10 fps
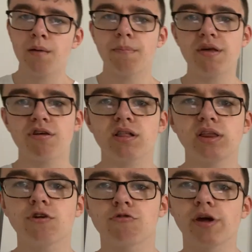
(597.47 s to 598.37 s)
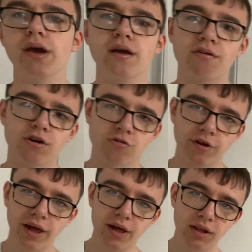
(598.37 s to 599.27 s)
Basically, create
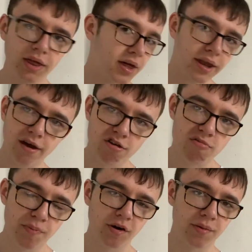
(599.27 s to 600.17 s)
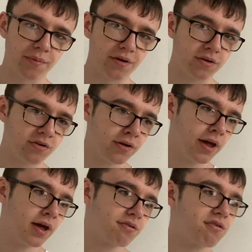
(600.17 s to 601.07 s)
create like an experiment
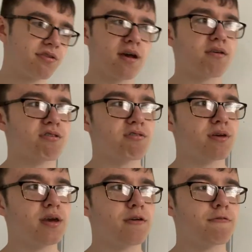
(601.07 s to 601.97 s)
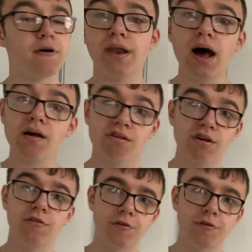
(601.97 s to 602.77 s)
to test if an acid